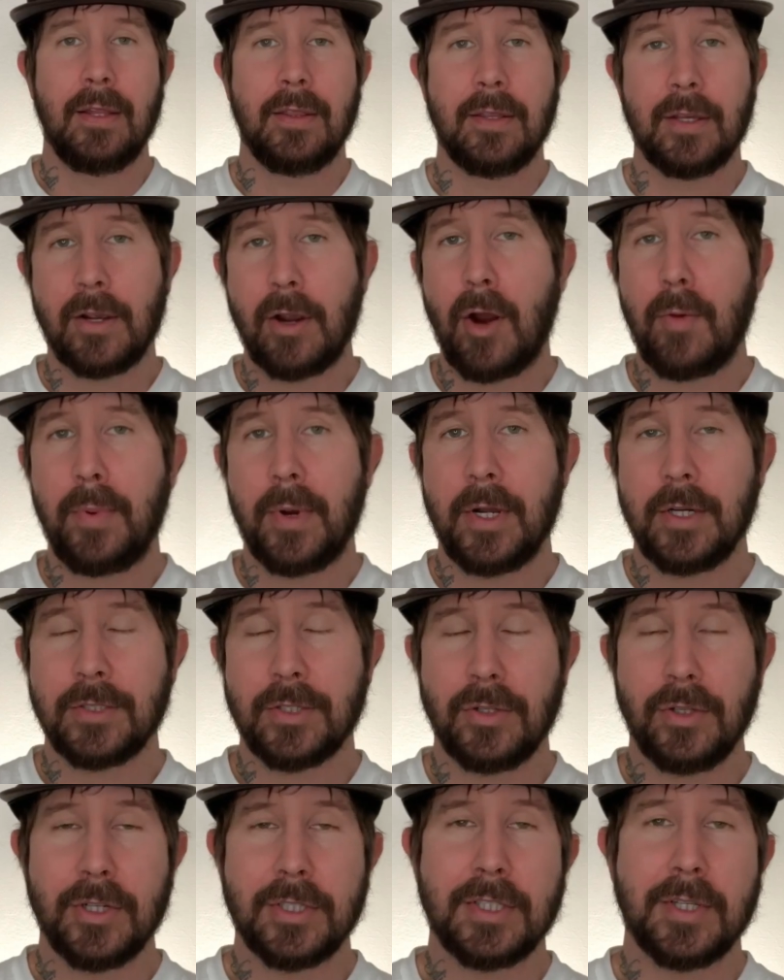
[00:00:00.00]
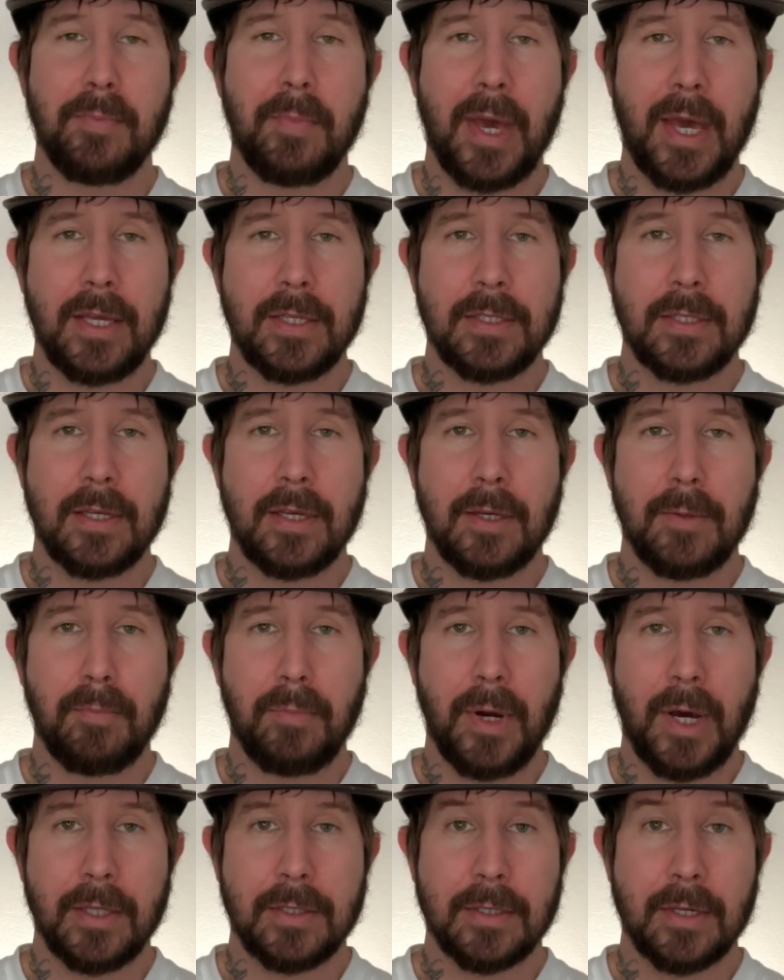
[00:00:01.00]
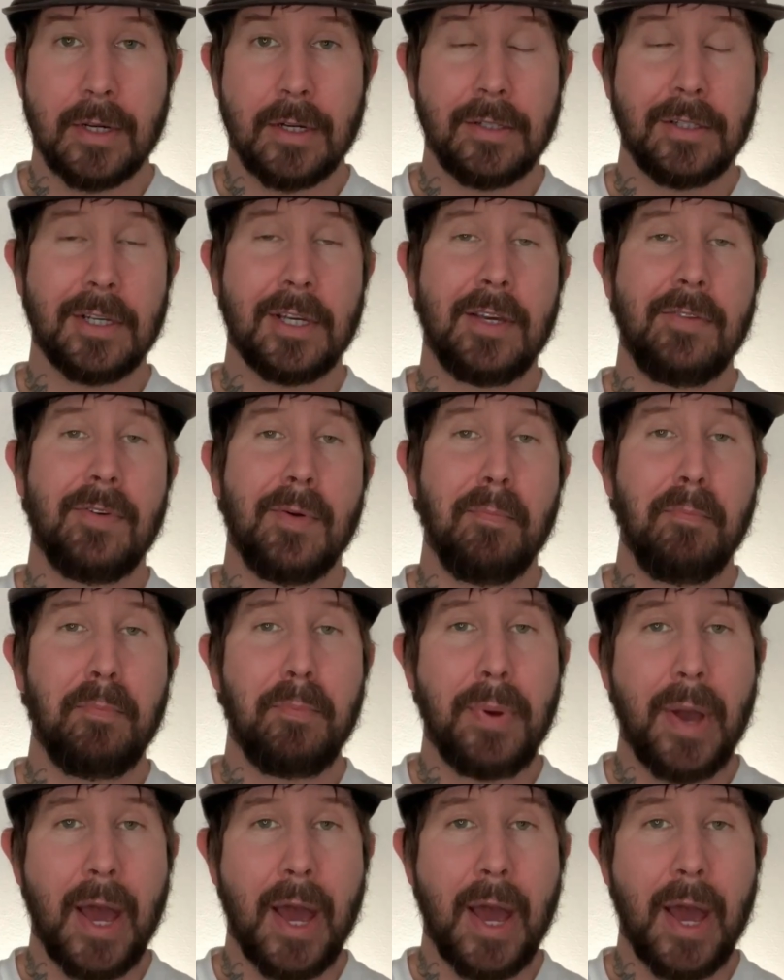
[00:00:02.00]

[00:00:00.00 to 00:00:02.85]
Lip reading: The carpet also looks amazing, but it's going to look even